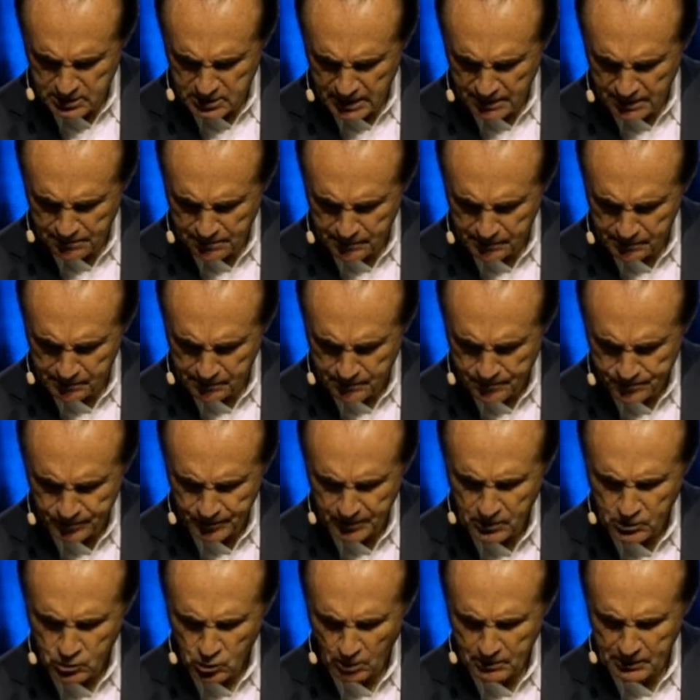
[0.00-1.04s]
asleep.
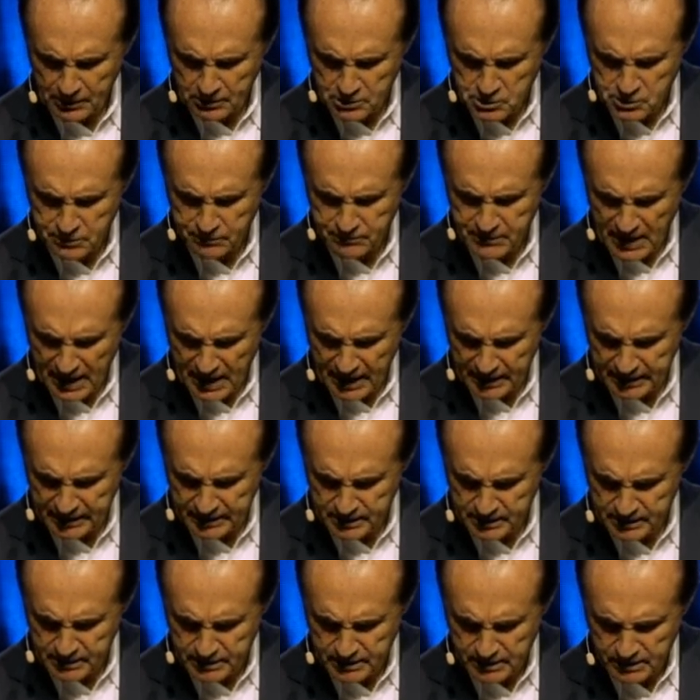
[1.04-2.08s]
I'm talking about those who've
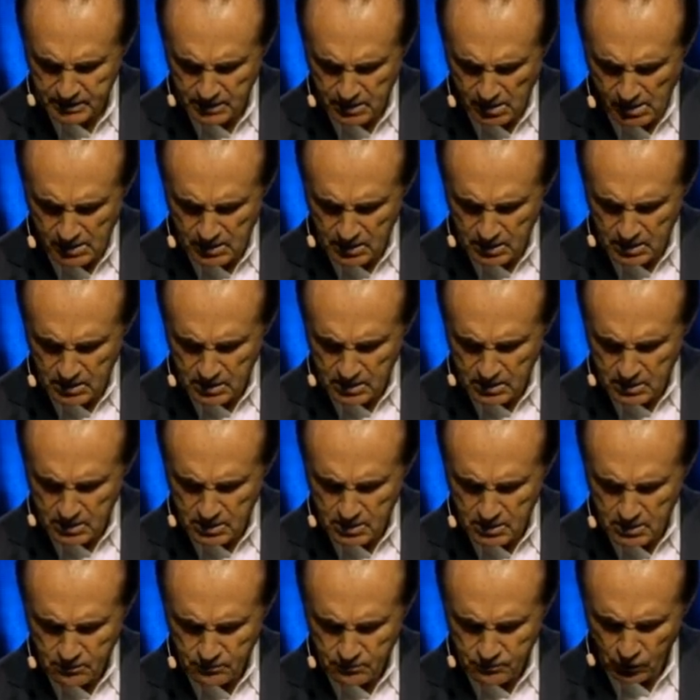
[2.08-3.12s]
died.
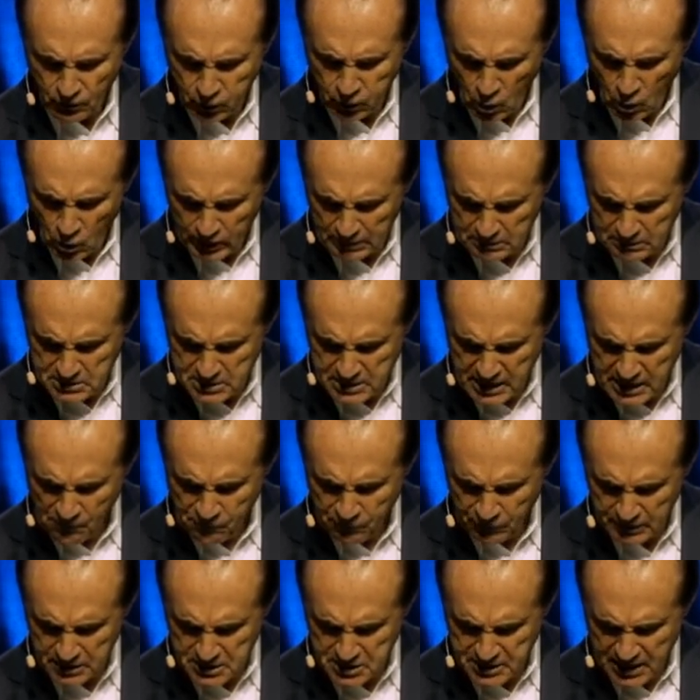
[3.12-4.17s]
For the Lord
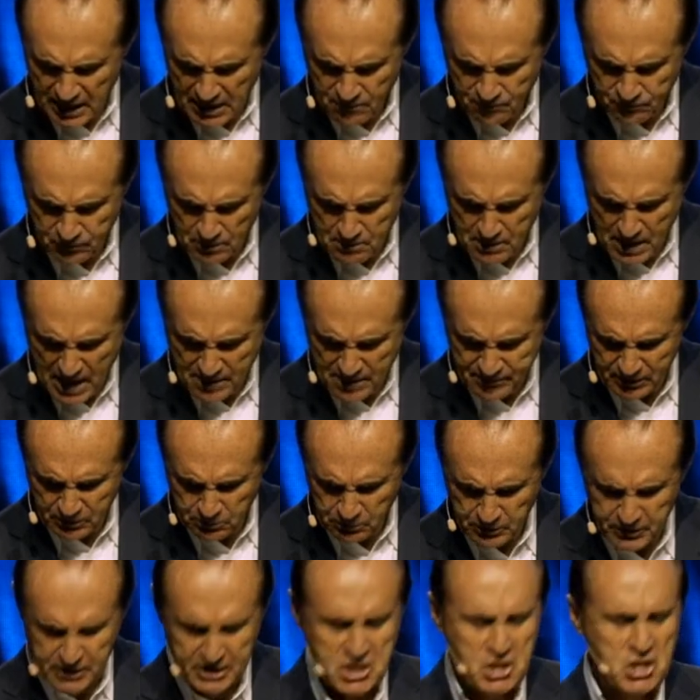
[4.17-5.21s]
himself will descend from
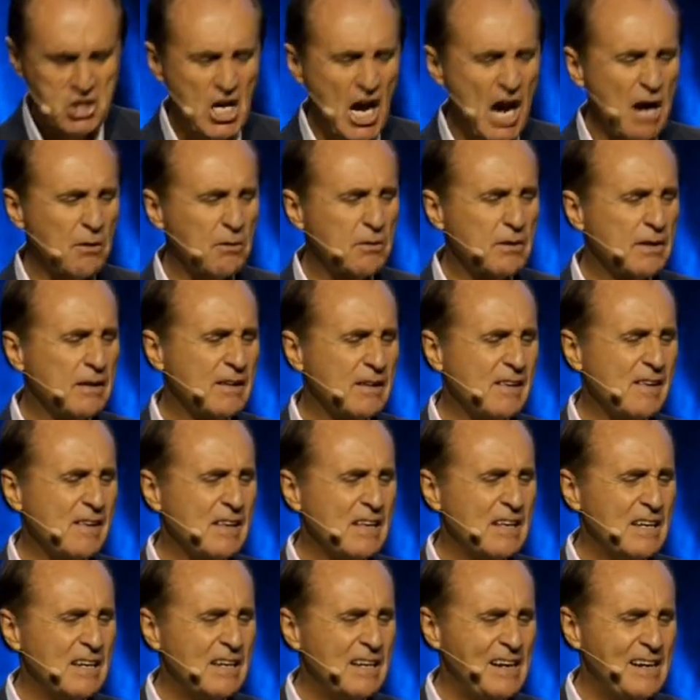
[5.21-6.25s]
heaven with a shout,
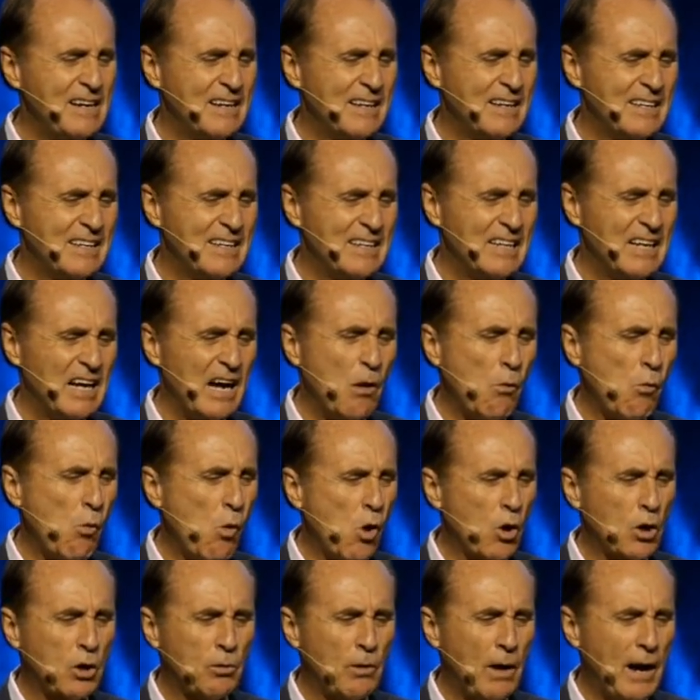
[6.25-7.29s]
a
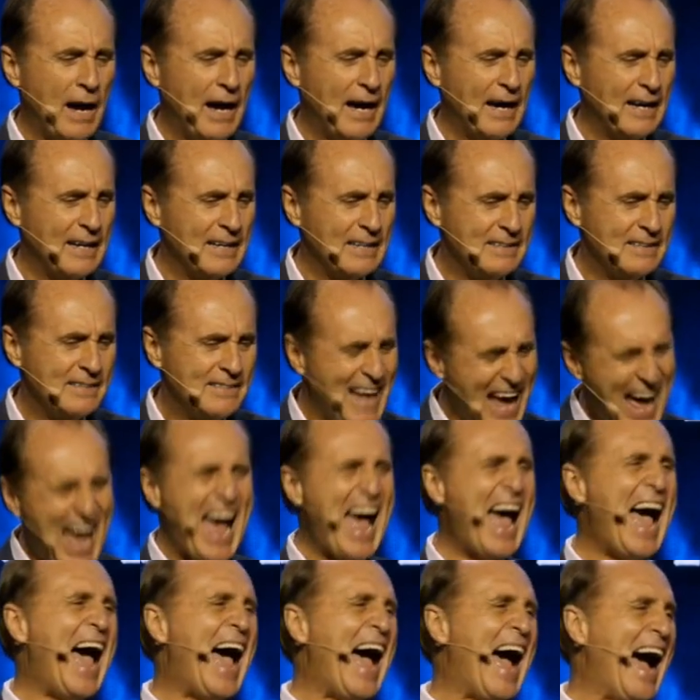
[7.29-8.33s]
war cry.
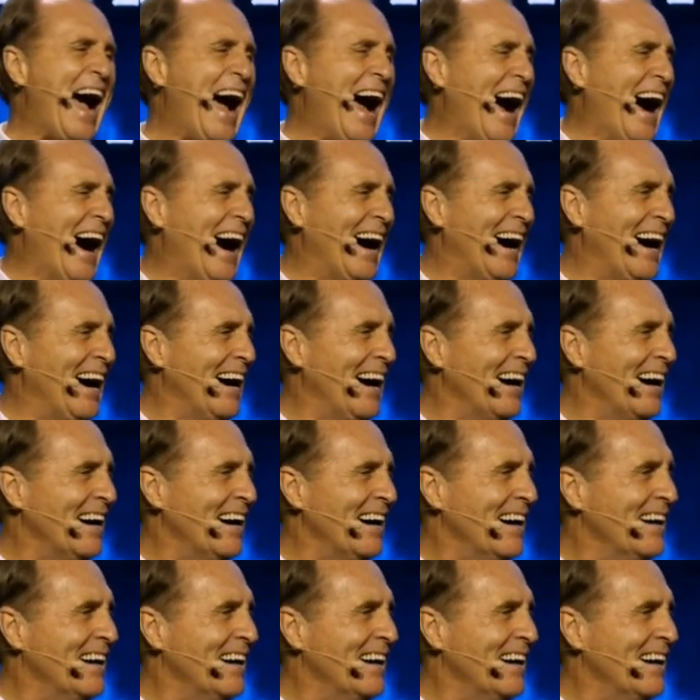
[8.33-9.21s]
Yeah!